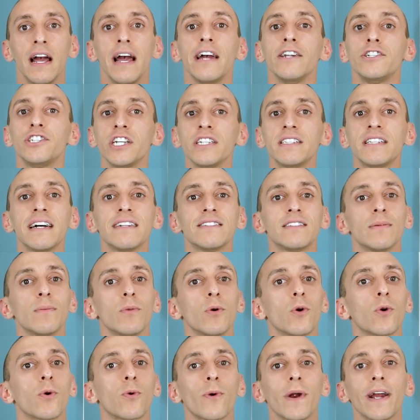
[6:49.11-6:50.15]
and Chase has
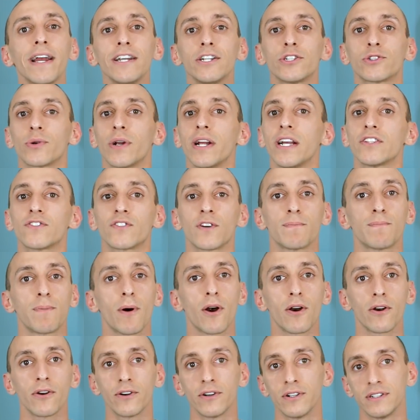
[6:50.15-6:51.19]
some great transfer
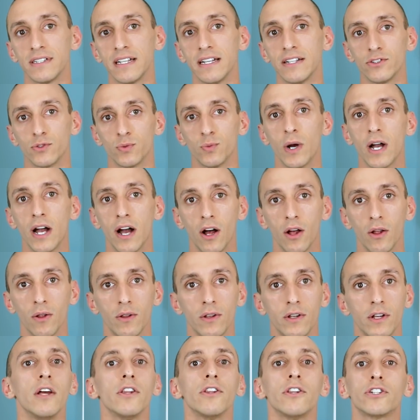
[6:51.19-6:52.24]
partners as well.